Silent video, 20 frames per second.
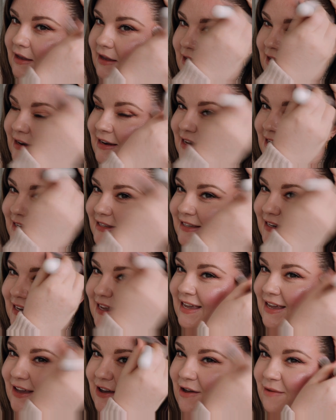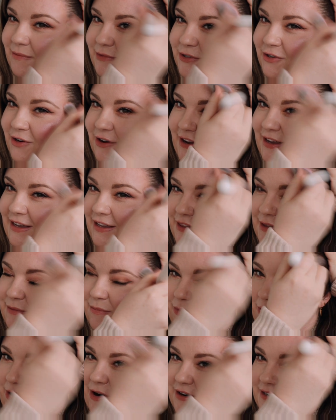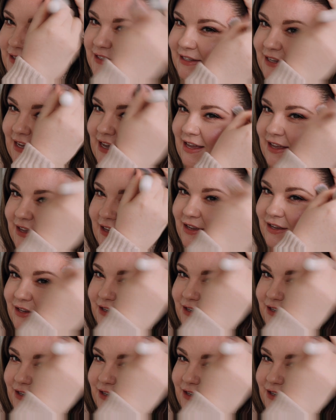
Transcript: And lastly, I'm trying the bronzer,